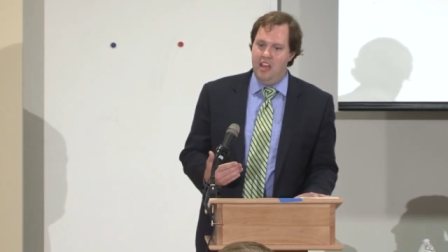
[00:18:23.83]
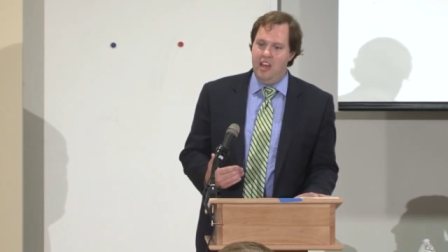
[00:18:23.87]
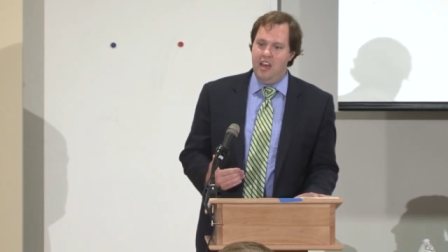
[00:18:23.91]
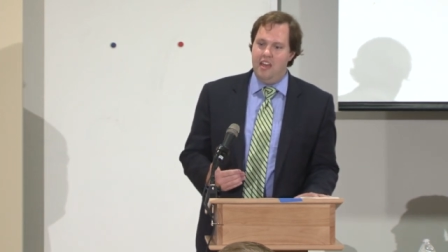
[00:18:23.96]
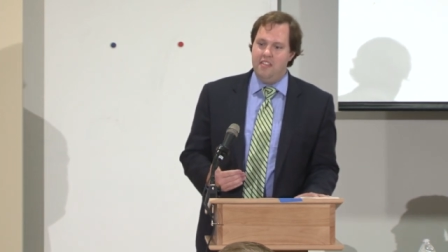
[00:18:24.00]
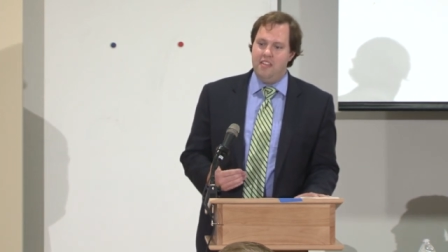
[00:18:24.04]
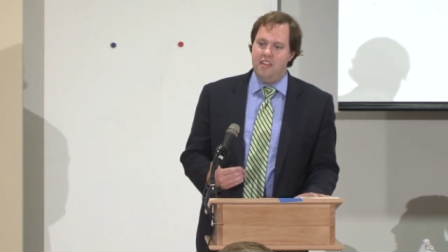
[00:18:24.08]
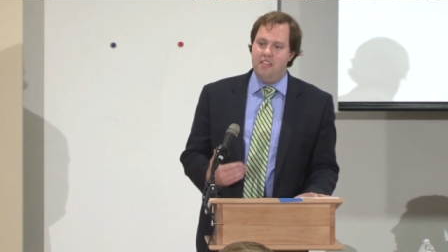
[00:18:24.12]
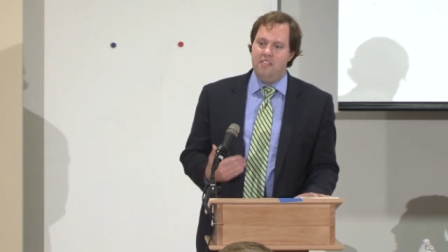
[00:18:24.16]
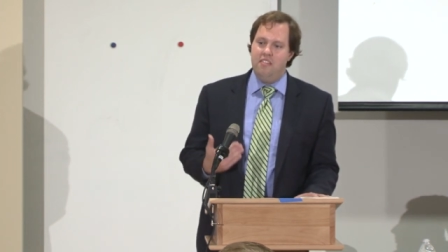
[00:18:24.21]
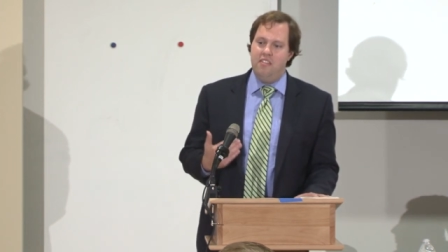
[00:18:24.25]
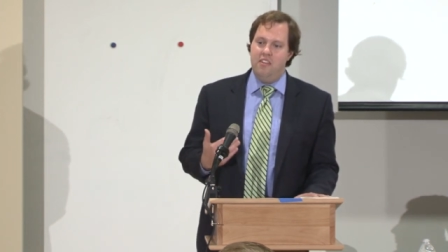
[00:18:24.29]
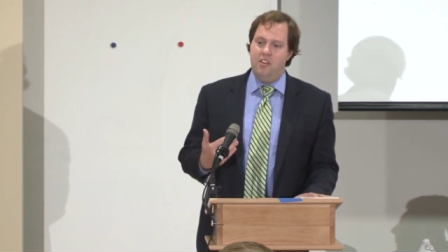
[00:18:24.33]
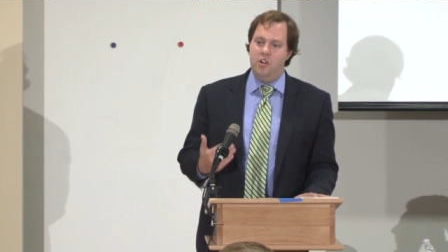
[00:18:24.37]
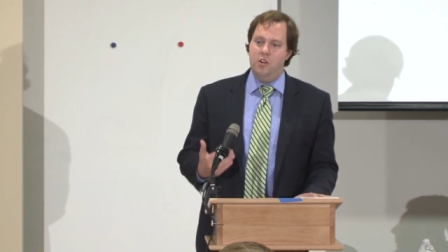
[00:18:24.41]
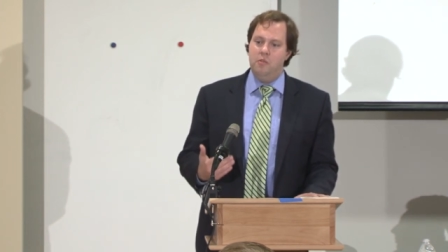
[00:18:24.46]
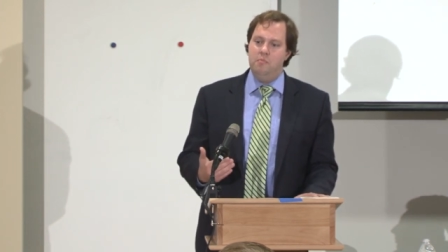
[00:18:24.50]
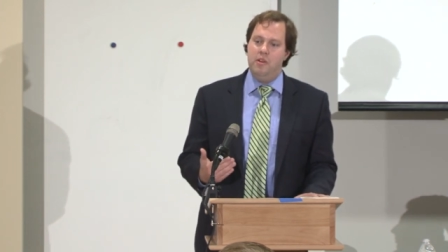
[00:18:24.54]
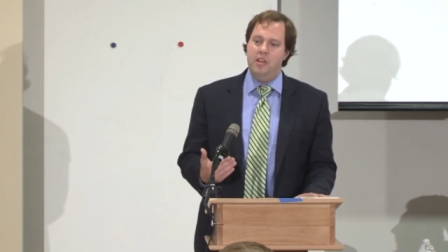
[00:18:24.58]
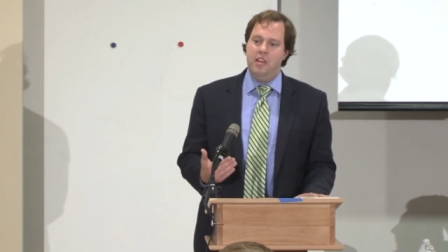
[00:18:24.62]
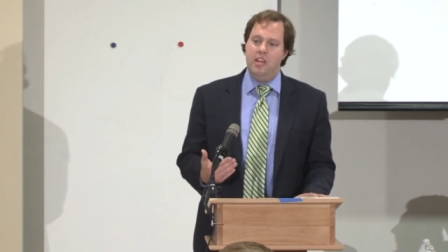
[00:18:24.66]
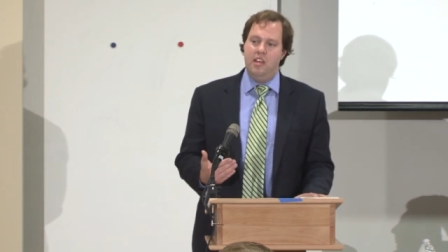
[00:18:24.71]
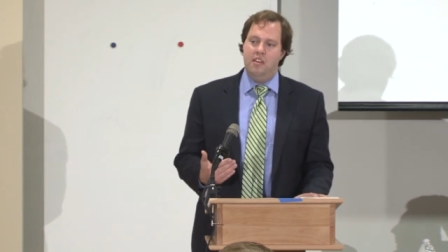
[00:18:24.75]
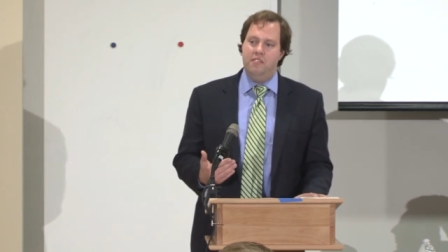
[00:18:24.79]
and that their
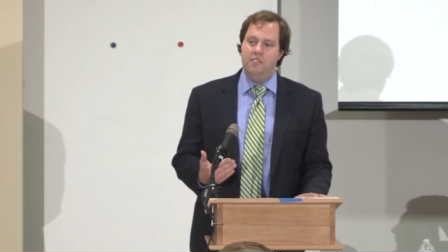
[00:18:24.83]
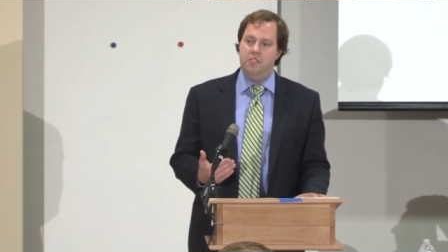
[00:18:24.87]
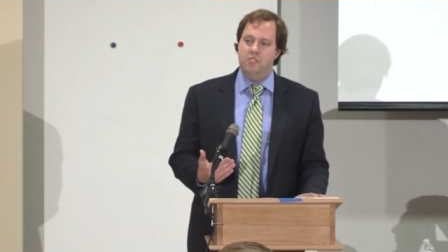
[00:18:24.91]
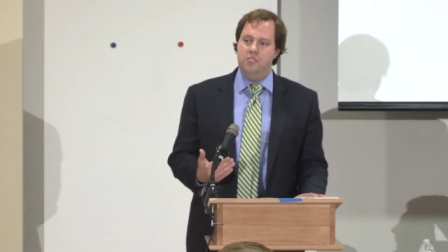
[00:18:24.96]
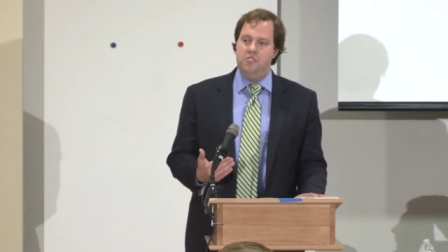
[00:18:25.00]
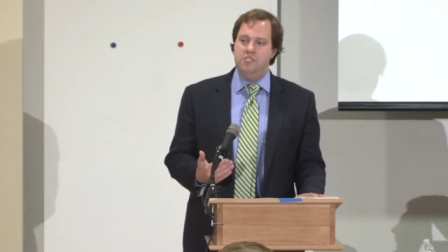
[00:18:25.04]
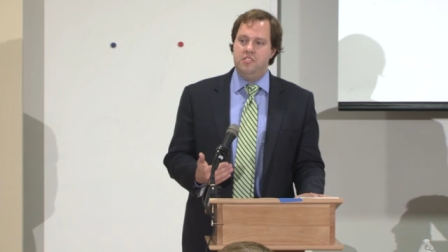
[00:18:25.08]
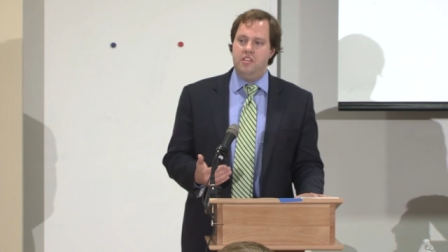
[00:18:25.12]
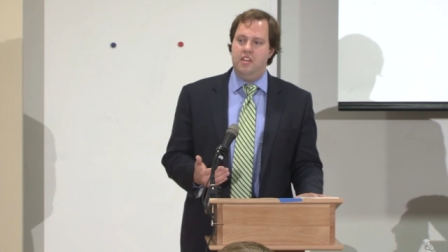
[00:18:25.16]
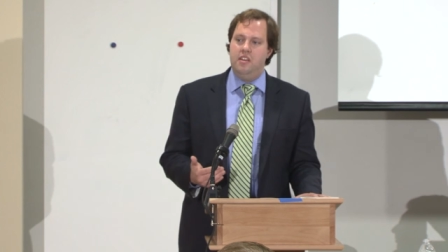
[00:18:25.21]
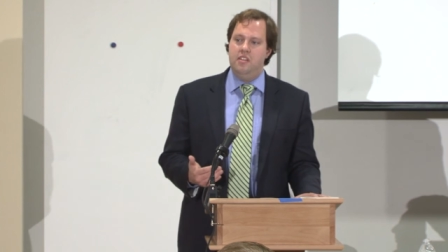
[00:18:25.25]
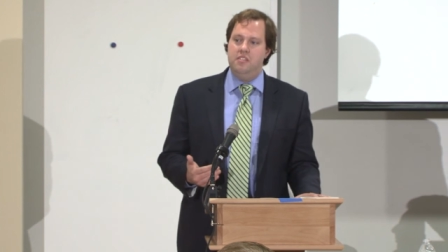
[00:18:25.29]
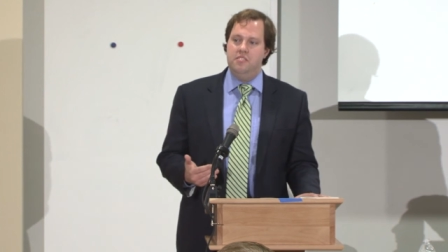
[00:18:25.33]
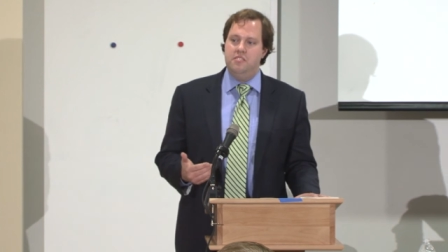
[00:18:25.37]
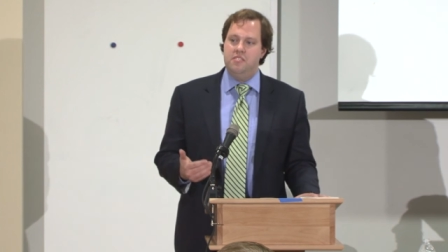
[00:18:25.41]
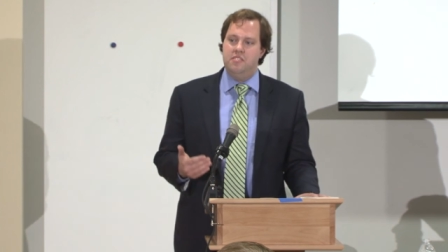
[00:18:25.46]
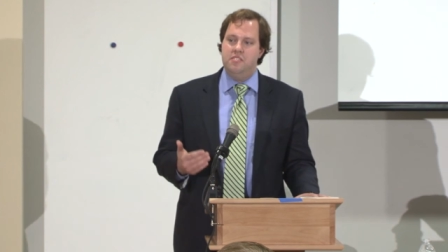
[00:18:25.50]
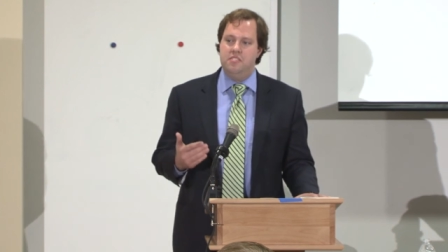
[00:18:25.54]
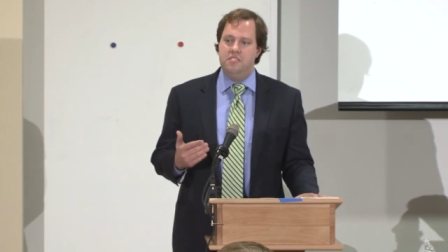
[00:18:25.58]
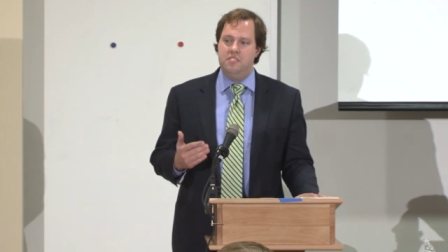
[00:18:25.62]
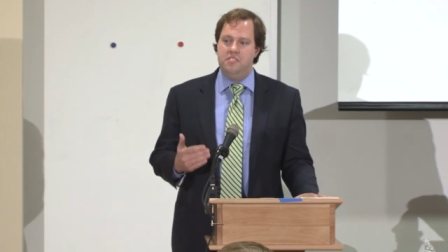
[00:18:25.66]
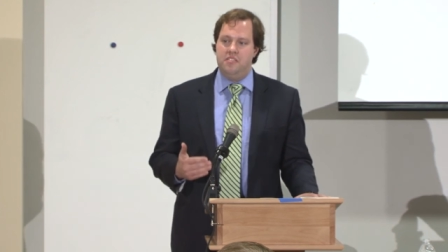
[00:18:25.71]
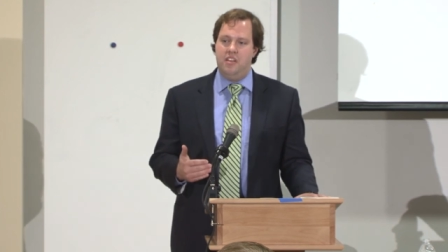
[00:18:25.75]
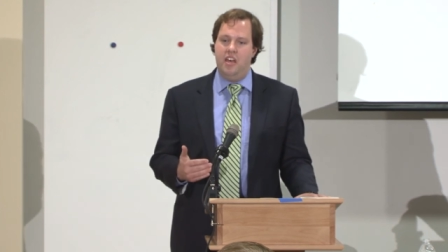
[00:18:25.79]
behaviors and
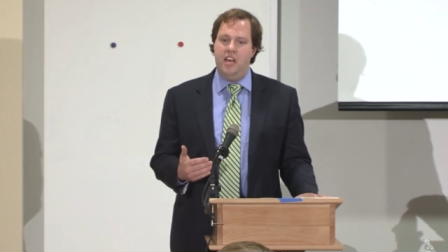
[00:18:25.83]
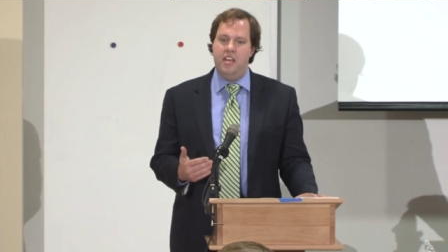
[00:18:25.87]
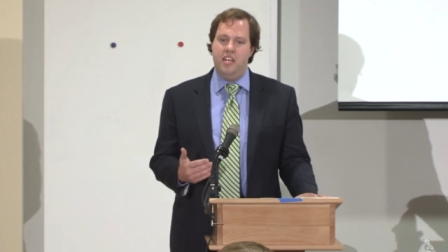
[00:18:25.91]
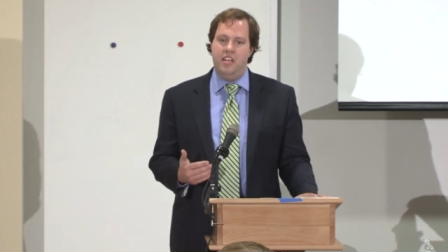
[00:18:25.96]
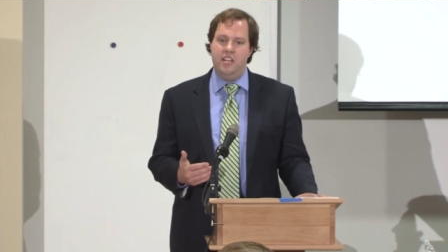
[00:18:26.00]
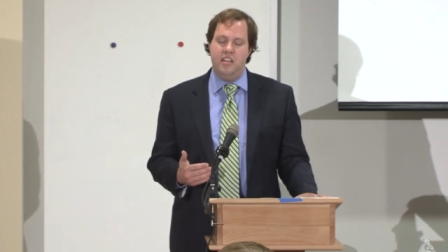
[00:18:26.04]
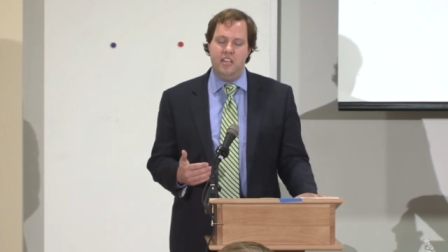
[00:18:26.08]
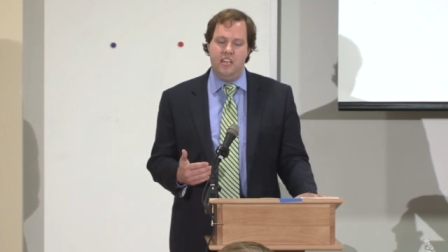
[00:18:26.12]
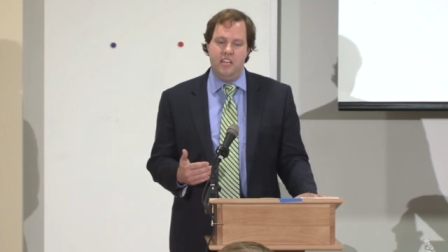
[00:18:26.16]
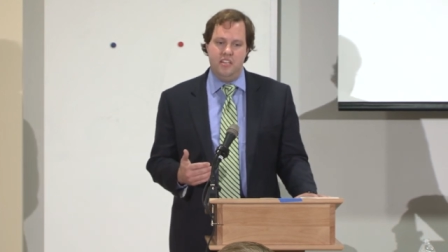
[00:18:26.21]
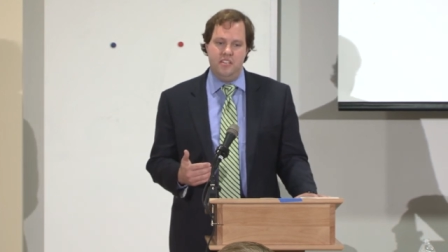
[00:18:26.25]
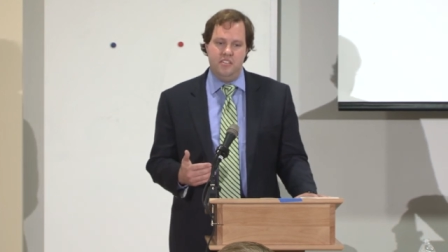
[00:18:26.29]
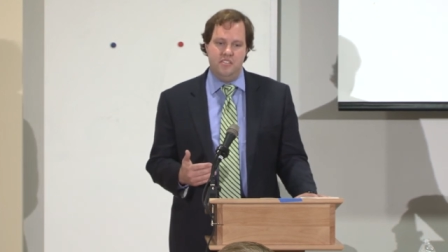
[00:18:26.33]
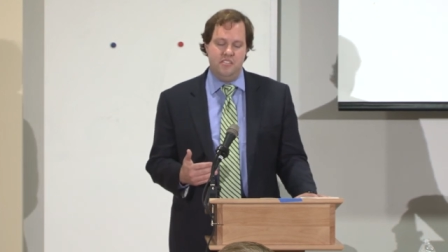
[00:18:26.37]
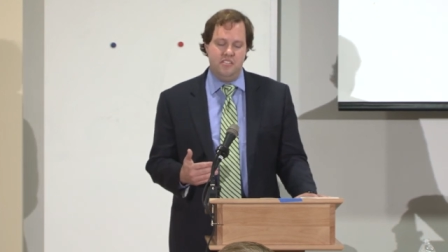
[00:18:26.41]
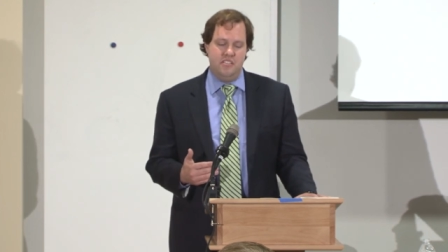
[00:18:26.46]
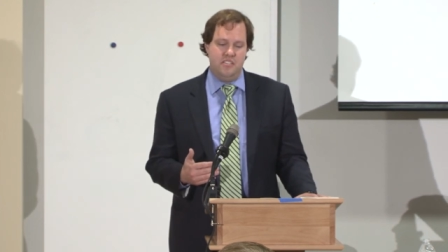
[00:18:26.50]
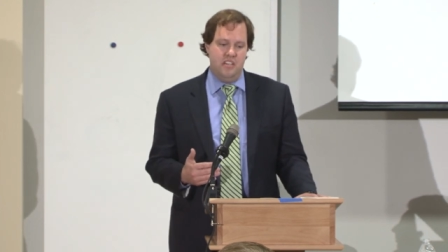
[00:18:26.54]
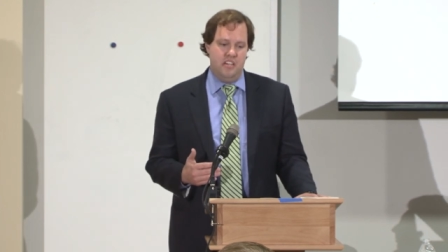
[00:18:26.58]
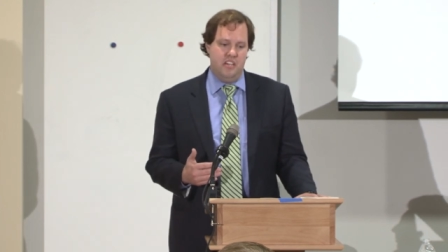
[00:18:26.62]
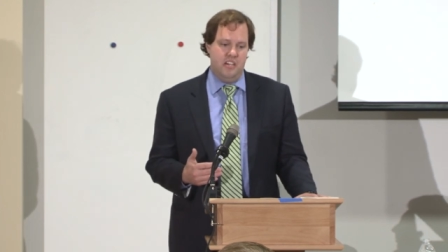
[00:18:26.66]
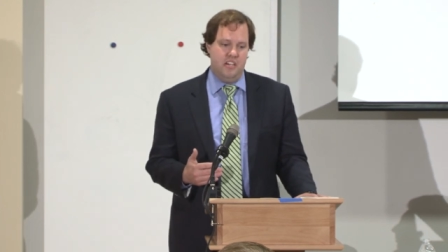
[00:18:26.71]
society's